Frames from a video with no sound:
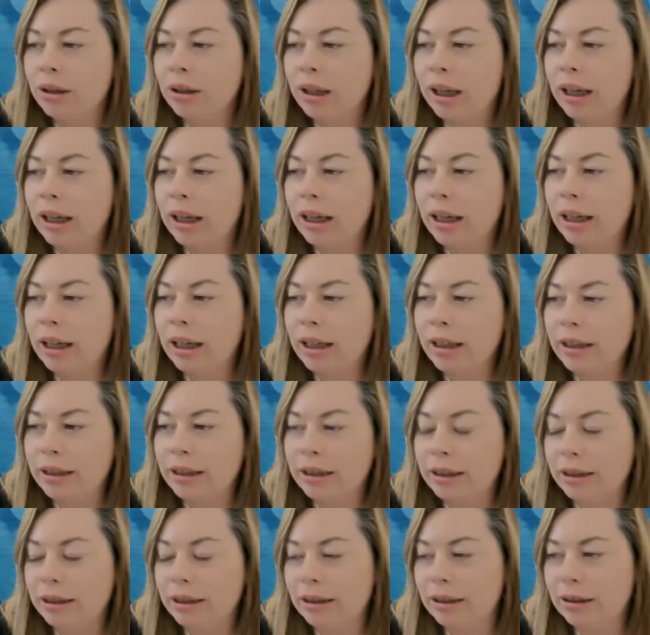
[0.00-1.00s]

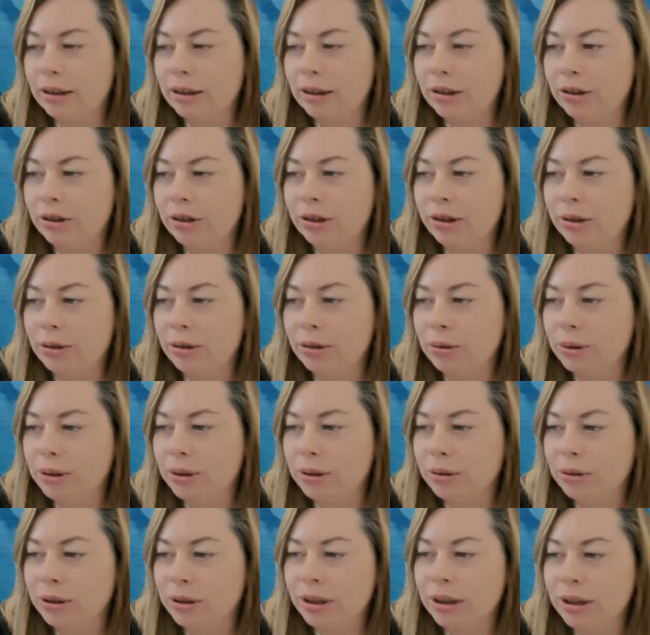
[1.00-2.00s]
in your
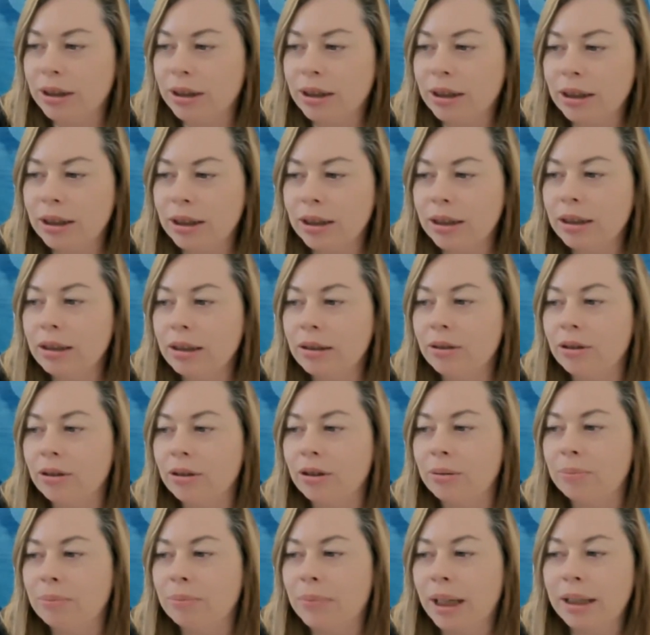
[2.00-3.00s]
coastal city,
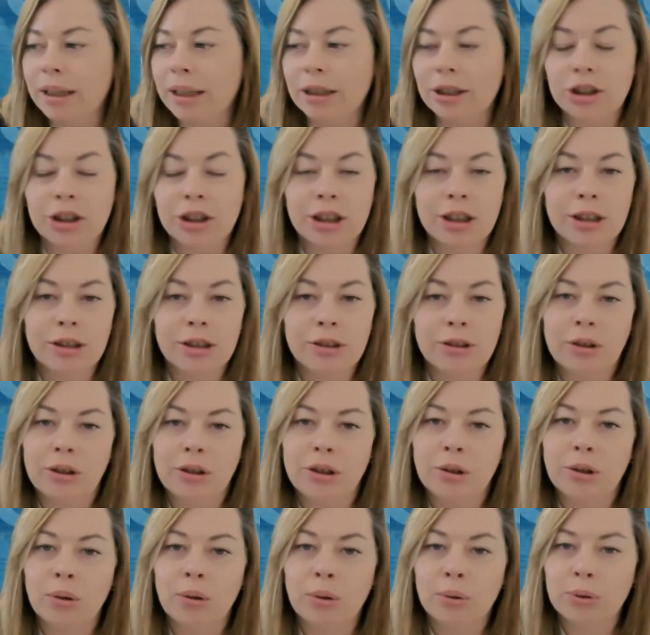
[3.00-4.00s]
or managers
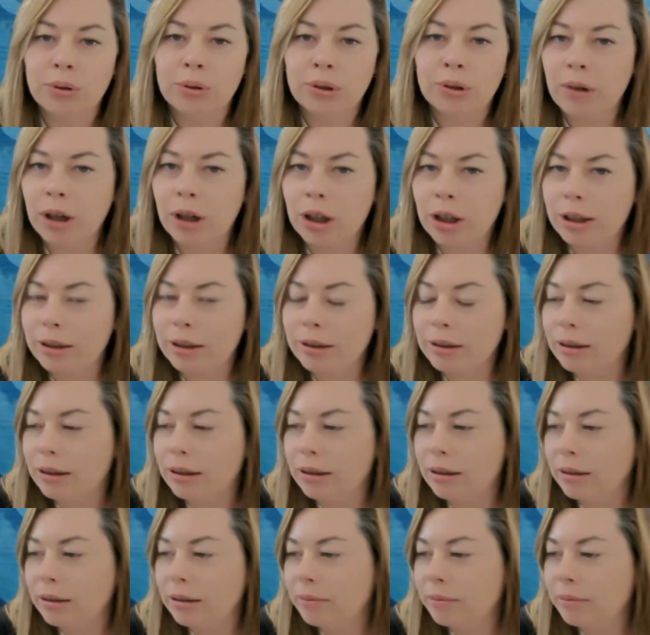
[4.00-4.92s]
or Coast Guard?